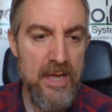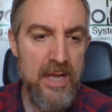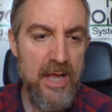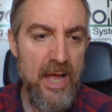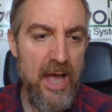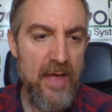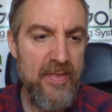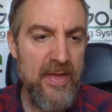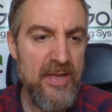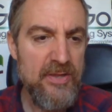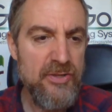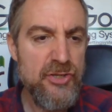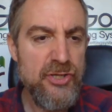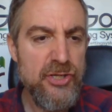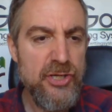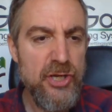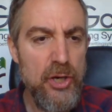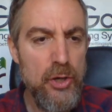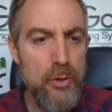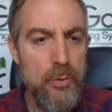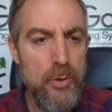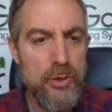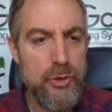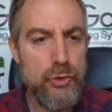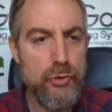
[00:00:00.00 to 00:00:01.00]
And then
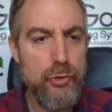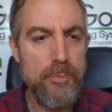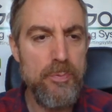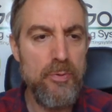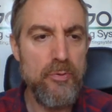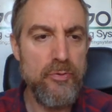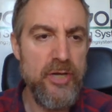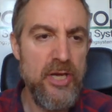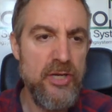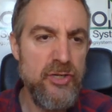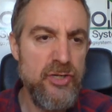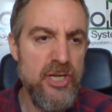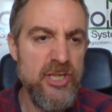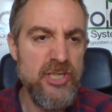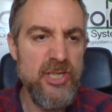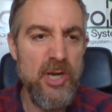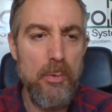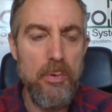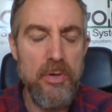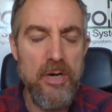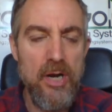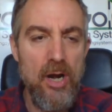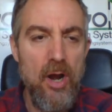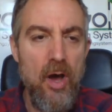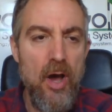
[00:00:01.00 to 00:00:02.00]
two at triple digits. I
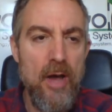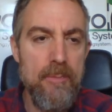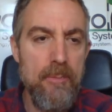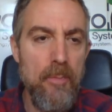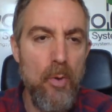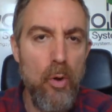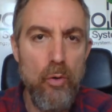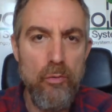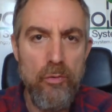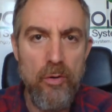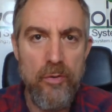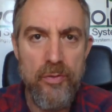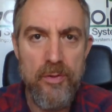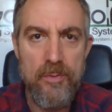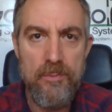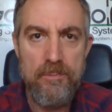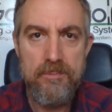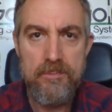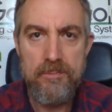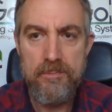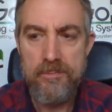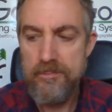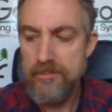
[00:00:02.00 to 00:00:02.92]
would have liked more on them.